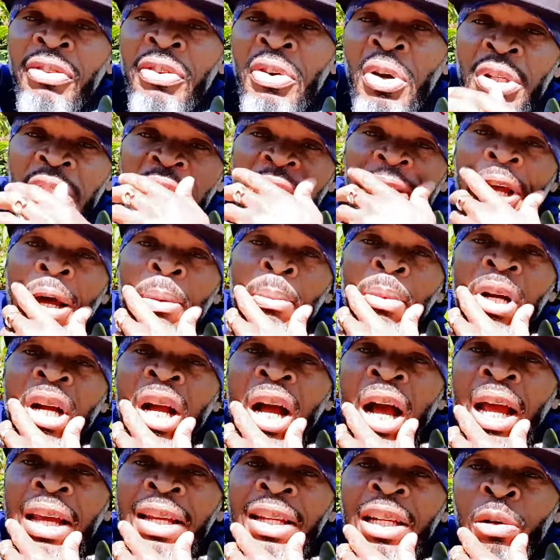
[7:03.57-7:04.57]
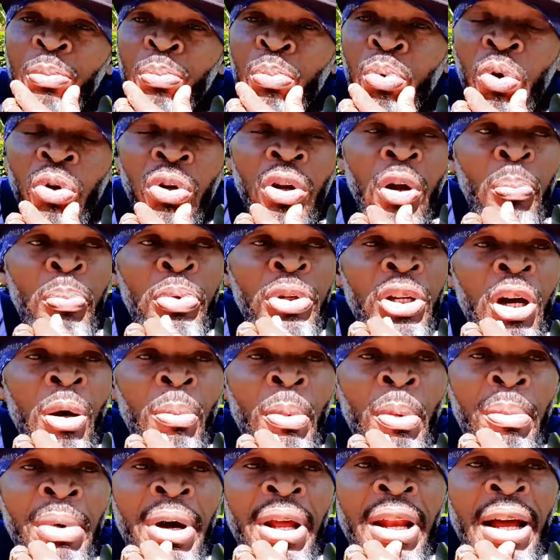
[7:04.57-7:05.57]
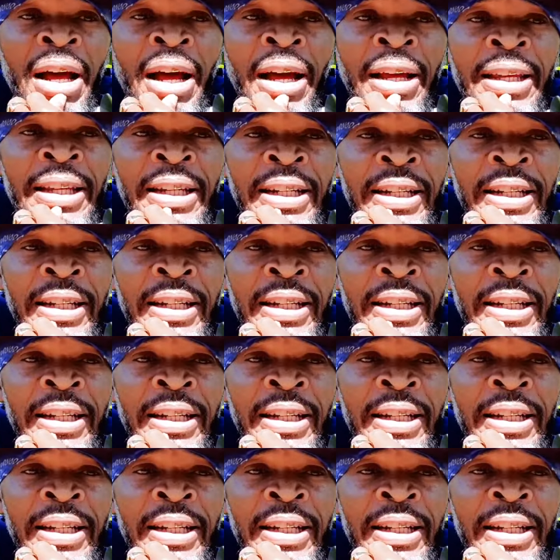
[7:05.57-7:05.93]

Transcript: the first time I got airport, go pick up my mother